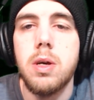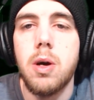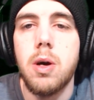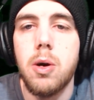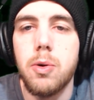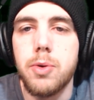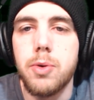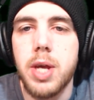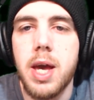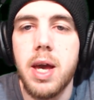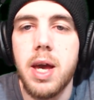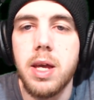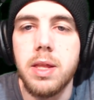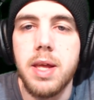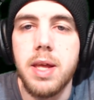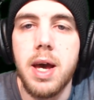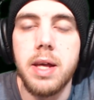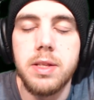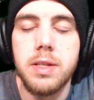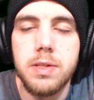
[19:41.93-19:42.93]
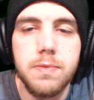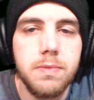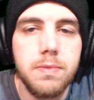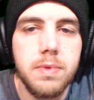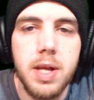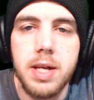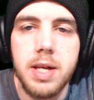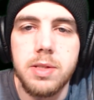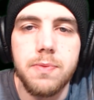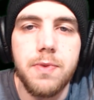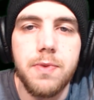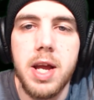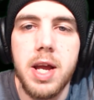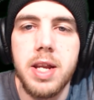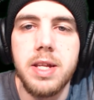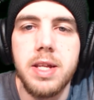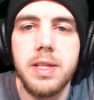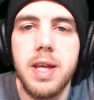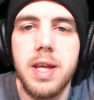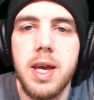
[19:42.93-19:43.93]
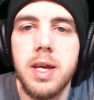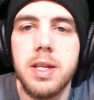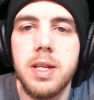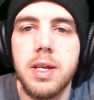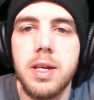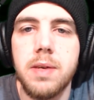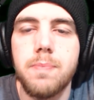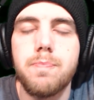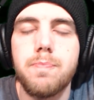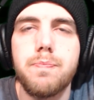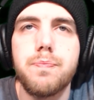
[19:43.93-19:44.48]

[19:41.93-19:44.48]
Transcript: Okay, that's fine and dandy.